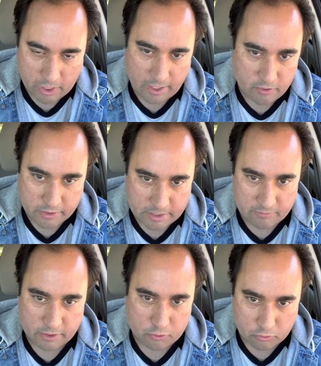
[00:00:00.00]
I don't give
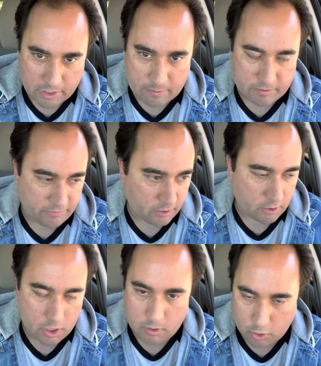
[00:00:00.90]
a crap if you're
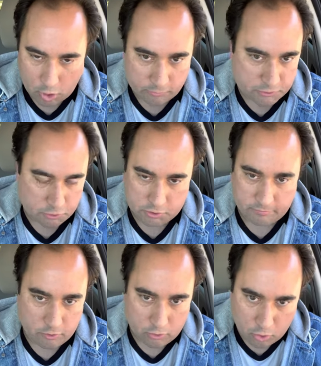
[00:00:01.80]
officers of
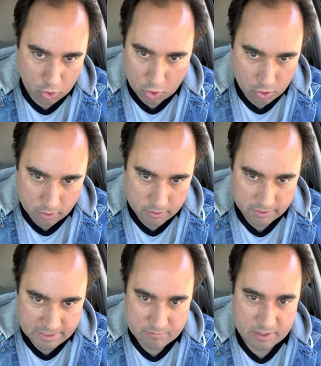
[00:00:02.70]
the law.
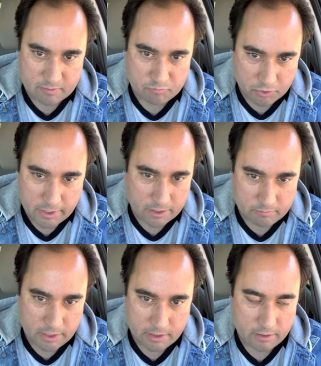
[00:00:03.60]
Give me a break,
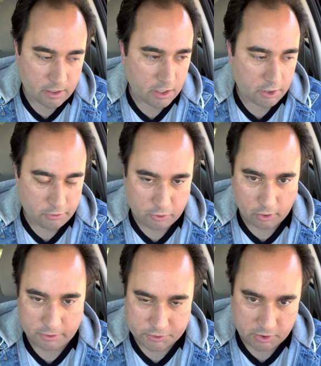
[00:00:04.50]
man. You
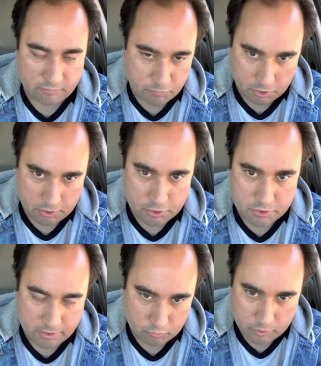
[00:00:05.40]
call yourself police
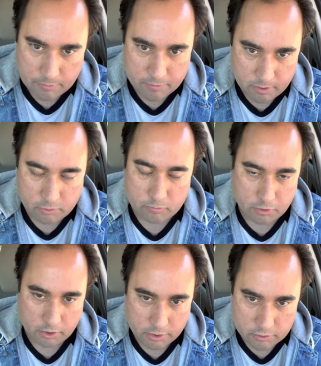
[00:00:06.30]
and reputable
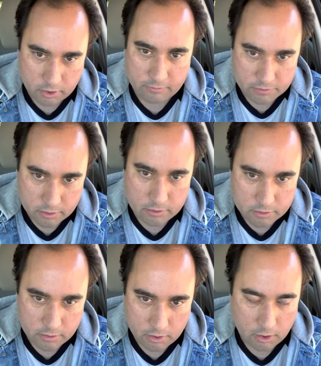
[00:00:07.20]
police
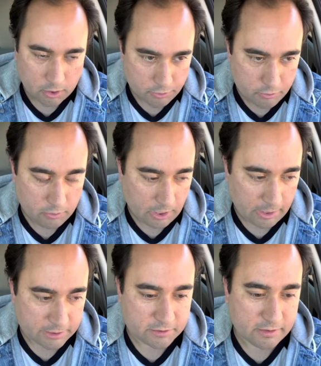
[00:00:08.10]
officers? Do you
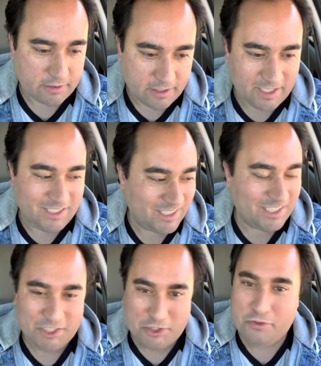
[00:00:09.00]
honestly
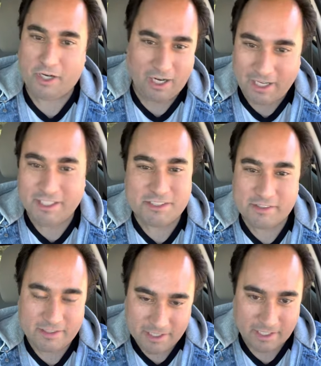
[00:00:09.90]

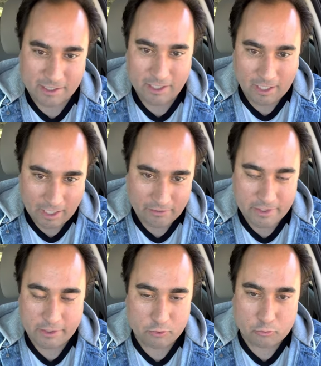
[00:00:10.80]
think I
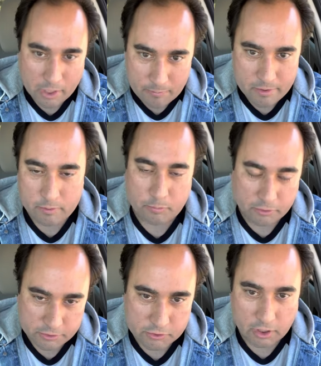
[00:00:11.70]
think you're reputable
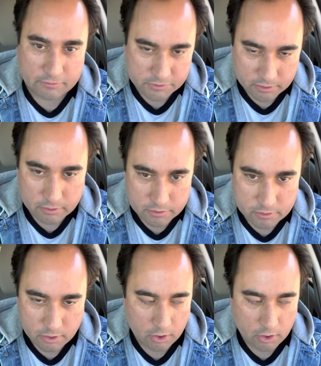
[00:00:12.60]
police officers?